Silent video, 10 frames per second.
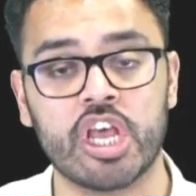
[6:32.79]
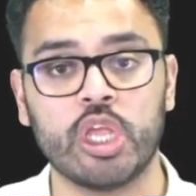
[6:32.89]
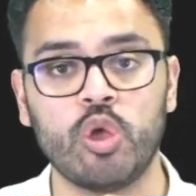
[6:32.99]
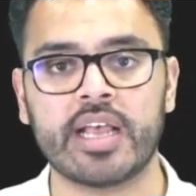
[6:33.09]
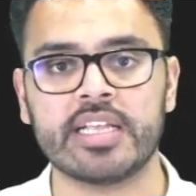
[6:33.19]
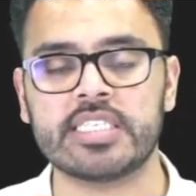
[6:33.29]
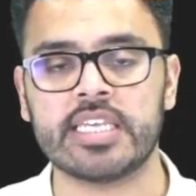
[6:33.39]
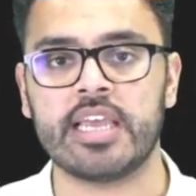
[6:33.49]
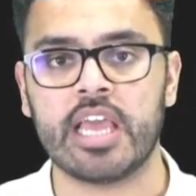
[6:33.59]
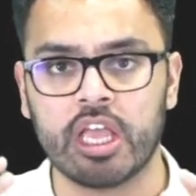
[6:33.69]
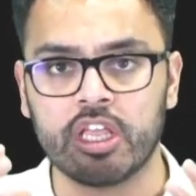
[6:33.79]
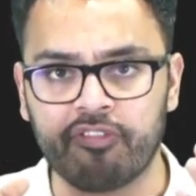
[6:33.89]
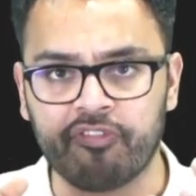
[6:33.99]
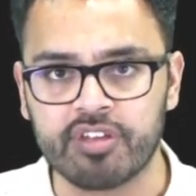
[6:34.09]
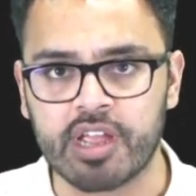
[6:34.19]
You can see your
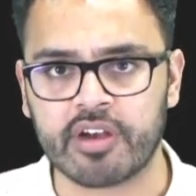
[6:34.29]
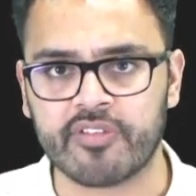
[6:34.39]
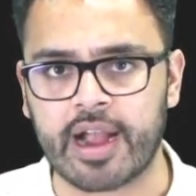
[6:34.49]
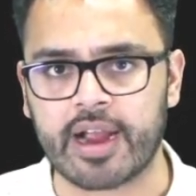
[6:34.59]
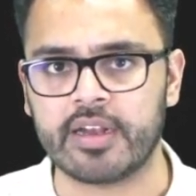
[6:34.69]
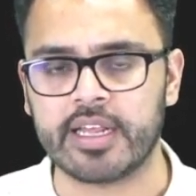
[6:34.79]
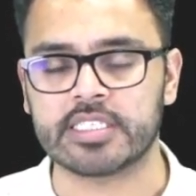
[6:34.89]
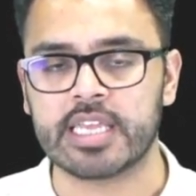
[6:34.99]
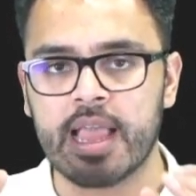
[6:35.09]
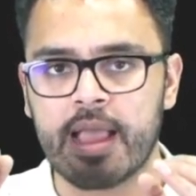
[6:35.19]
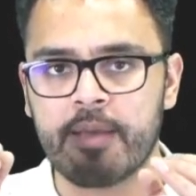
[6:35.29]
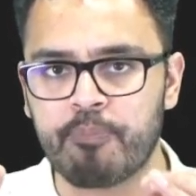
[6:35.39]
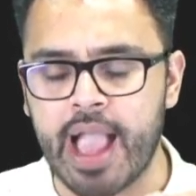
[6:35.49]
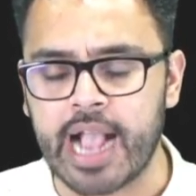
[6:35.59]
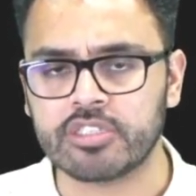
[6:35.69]
favorite faculties
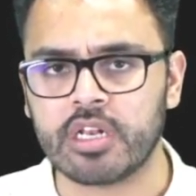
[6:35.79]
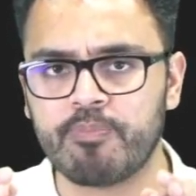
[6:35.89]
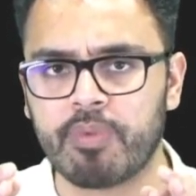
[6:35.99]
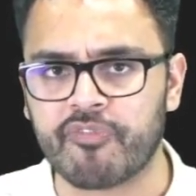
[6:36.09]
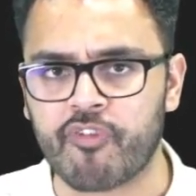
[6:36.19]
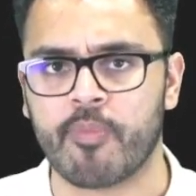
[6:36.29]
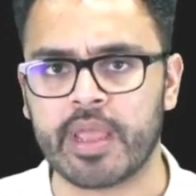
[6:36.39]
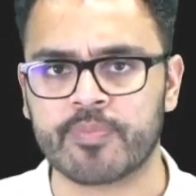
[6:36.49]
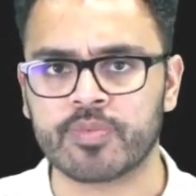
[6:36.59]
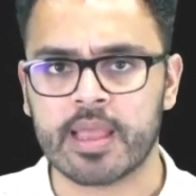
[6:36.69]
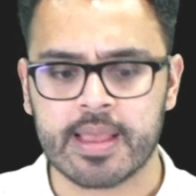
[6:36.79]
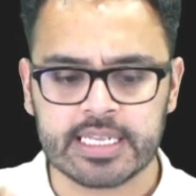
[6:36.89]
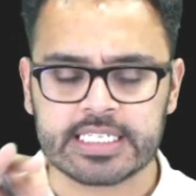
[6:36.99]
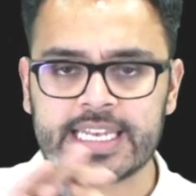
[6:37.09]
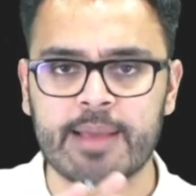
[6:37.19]
actually performing
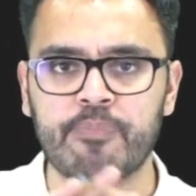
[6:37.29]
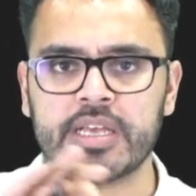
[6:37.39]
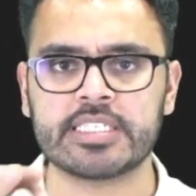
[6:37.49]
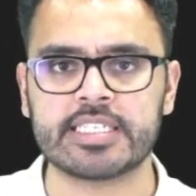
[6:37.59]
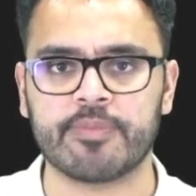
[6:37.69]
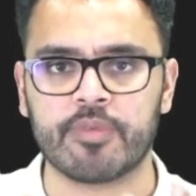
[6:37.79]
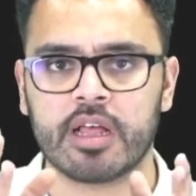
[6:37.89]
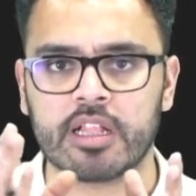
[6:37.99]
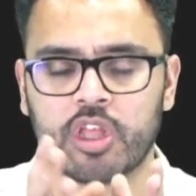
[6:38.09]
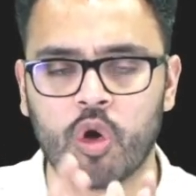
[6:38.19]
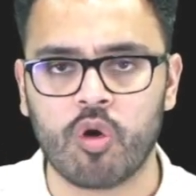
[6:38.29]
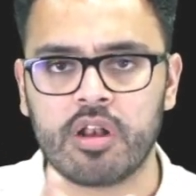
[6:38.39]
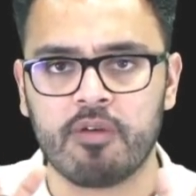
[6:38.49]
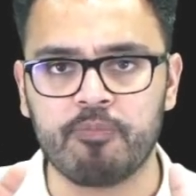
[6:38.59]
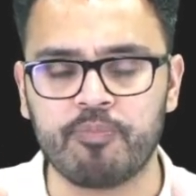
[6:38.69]
step by step the whole
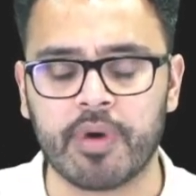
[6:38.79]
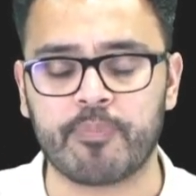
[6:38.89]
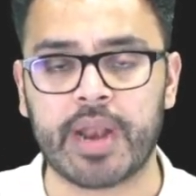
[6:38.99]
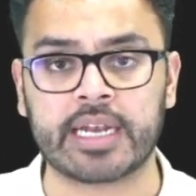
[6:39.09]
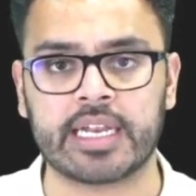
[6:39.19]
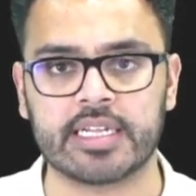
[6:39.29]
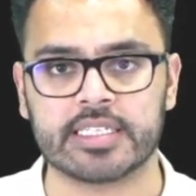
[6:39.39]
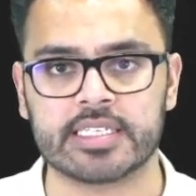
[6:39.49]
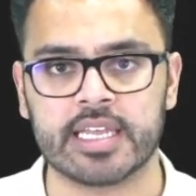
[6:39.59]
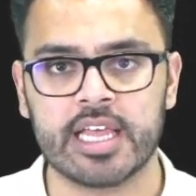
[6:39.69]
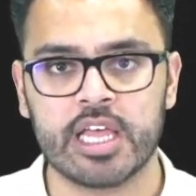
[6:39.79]
uh, practicals